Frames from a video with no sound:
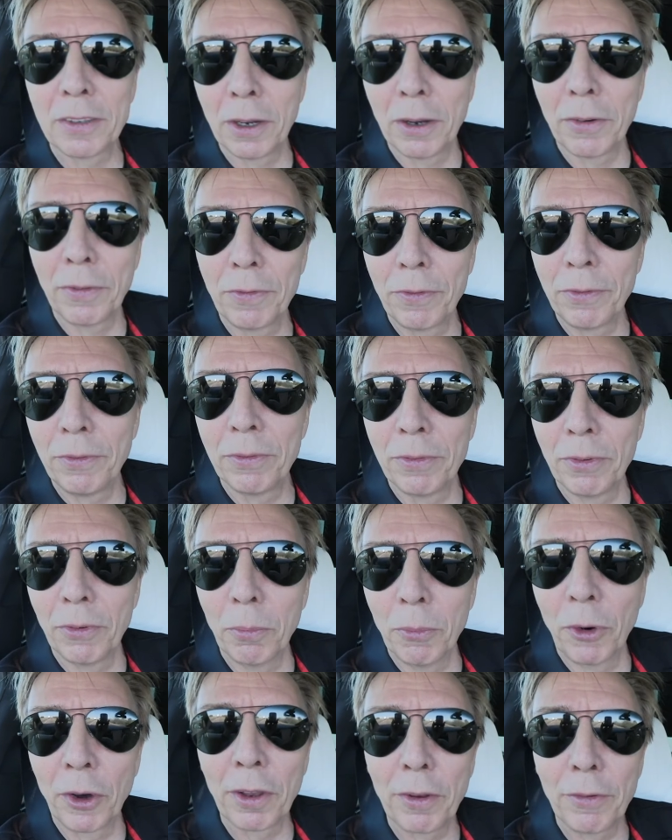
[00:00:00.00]
of
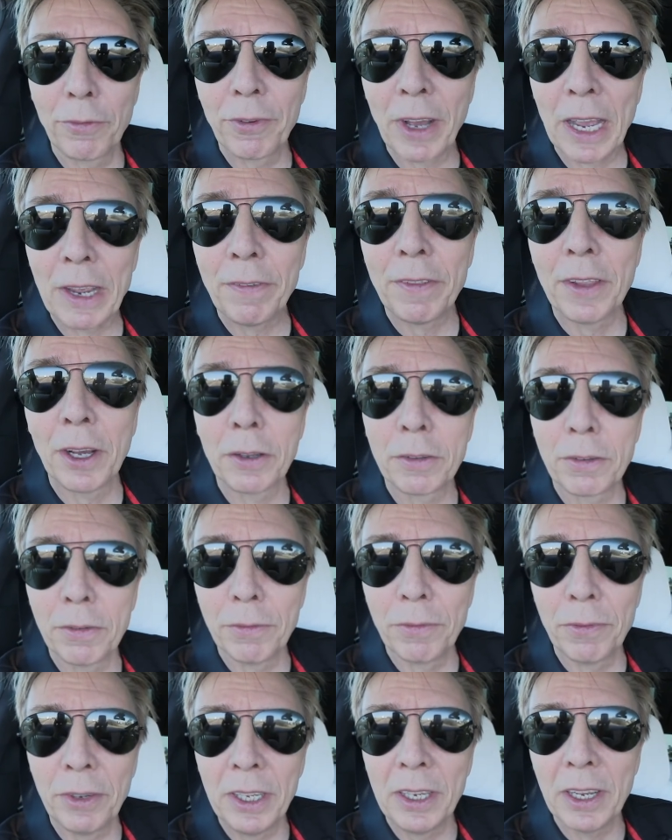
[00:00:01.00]
more than 5,000
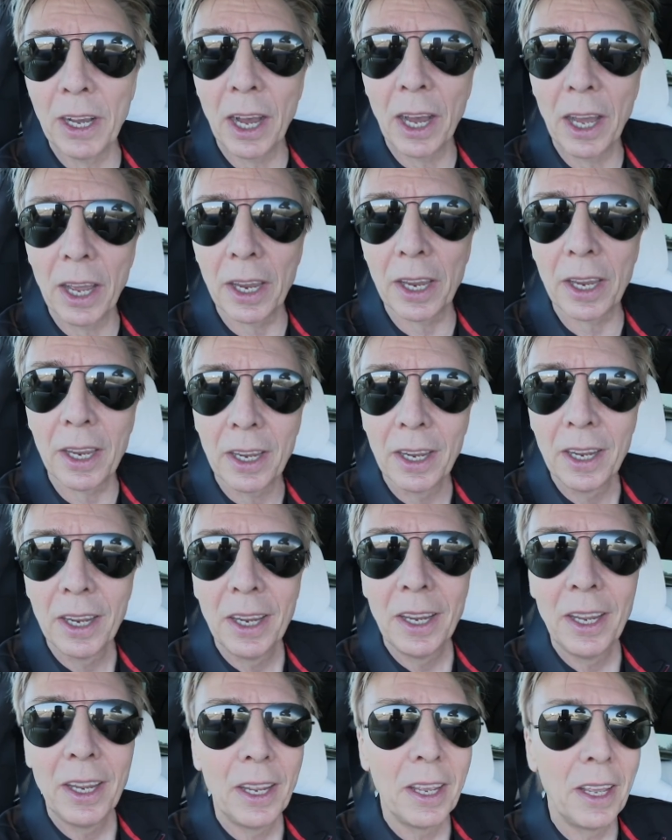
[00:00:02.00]
feet high,
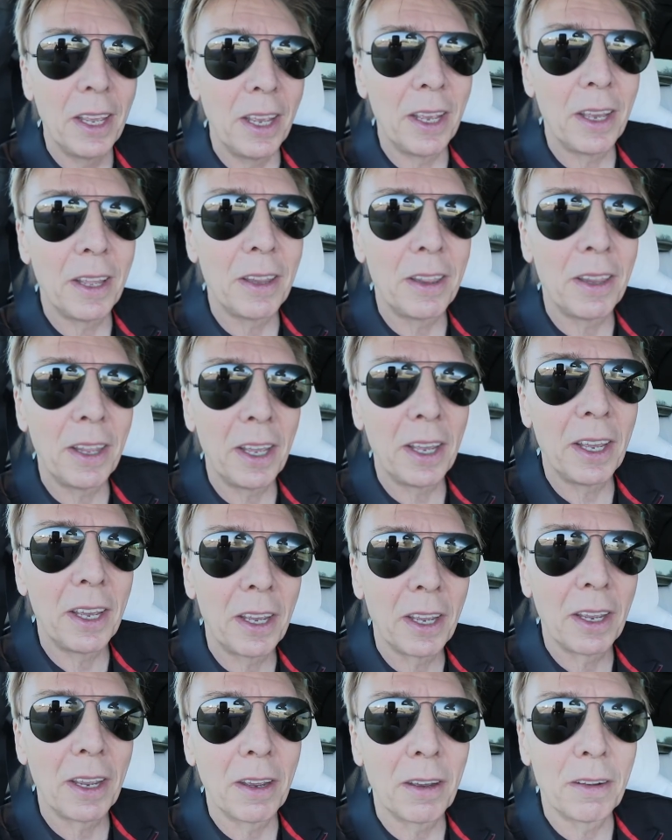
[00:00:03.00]
uh,
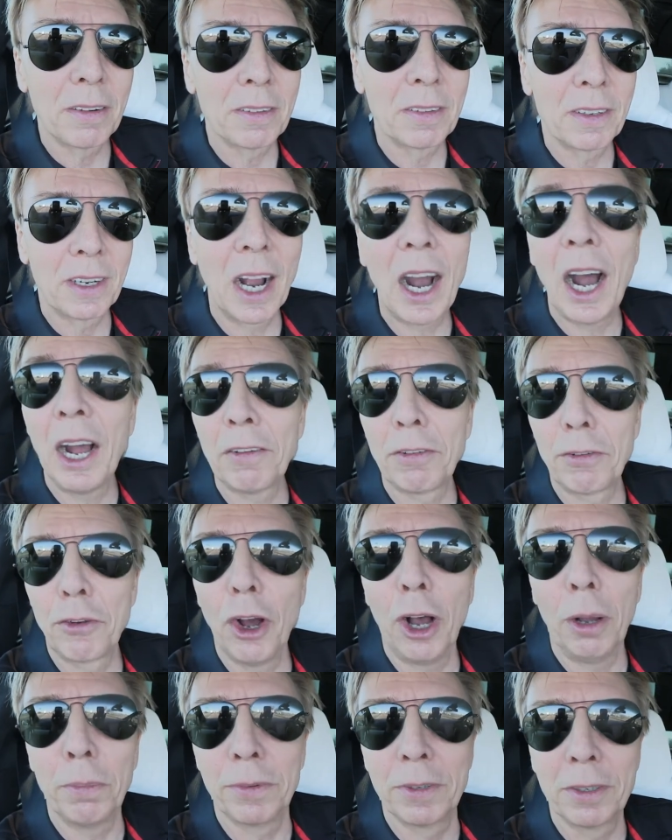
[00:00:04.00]
their car
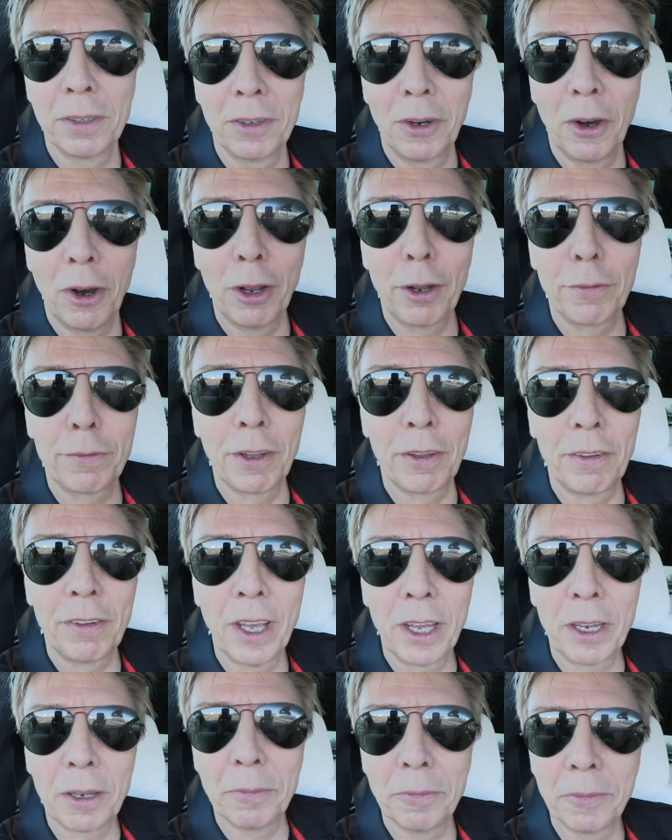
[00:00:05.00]
stopped all of a
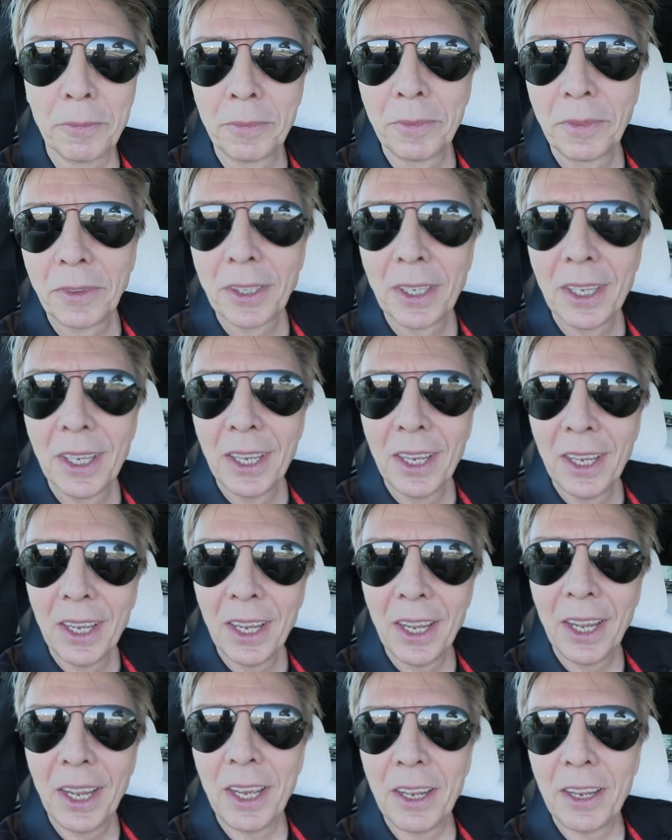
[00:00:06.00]
sudden
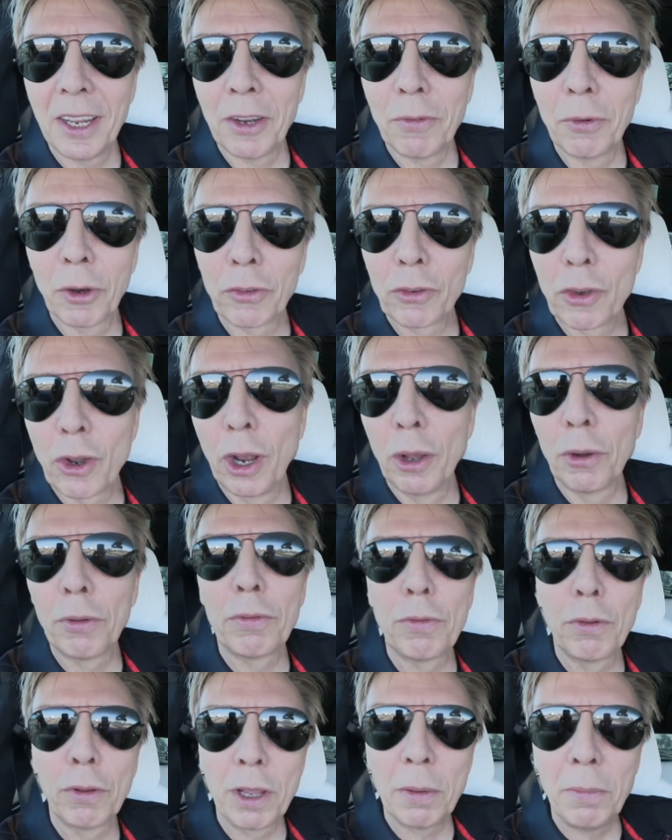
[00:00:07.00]
and it was
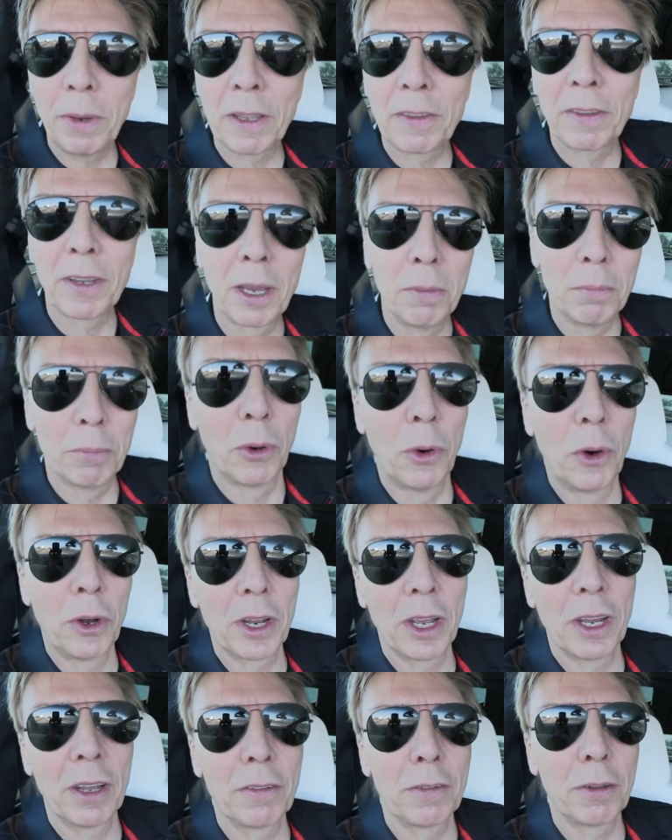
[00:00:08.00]
close to the Mexican
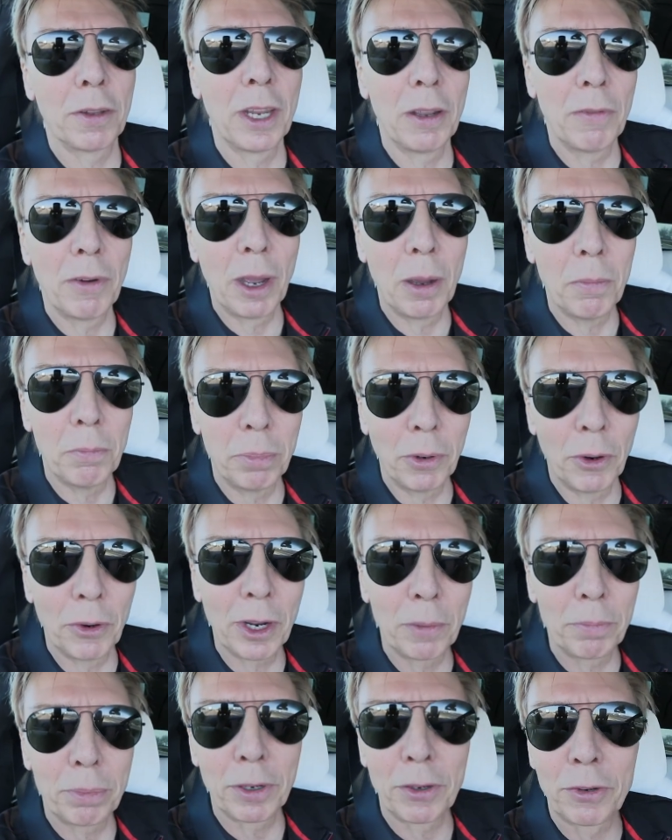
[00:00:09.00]
border, so there were
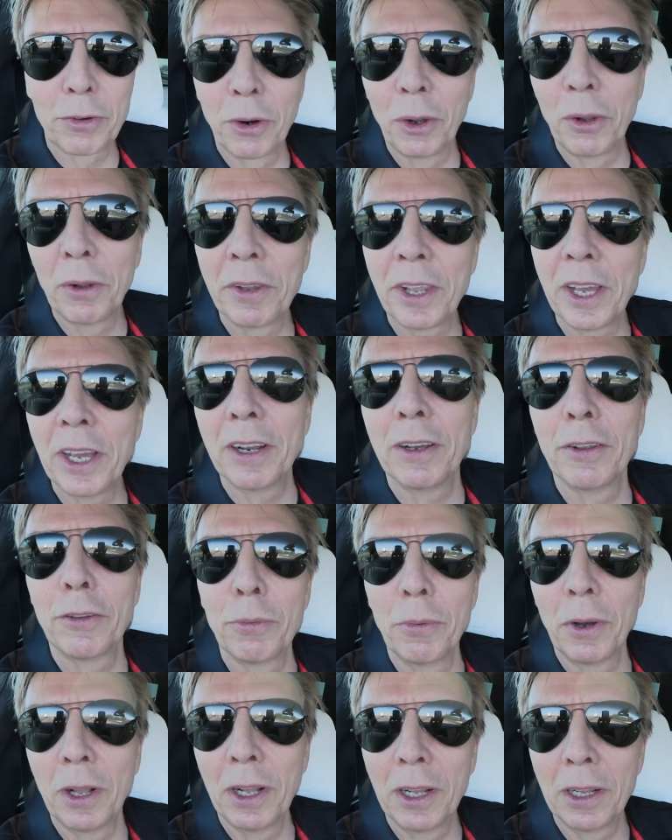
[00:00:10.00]
border patrol there
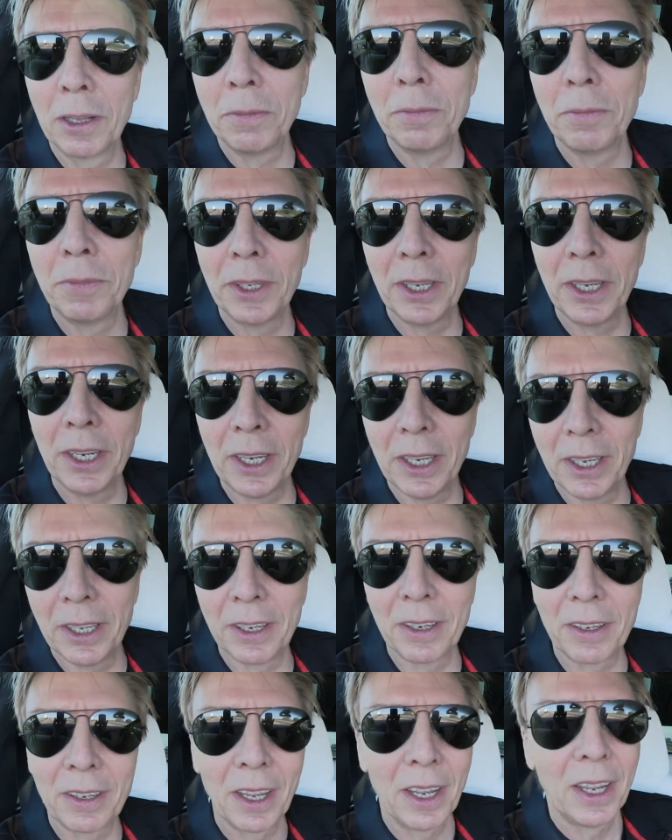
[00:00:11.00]
as well,
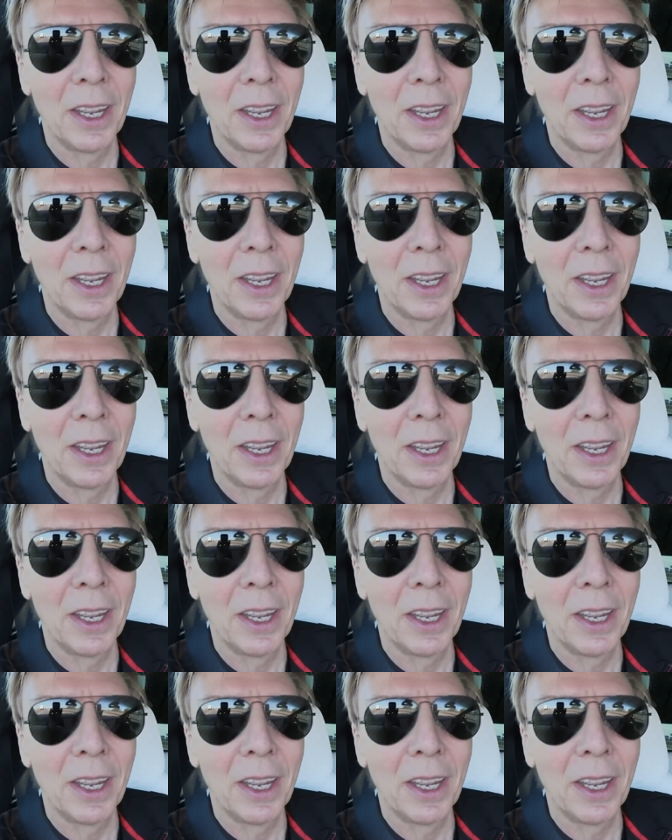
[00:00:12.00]
and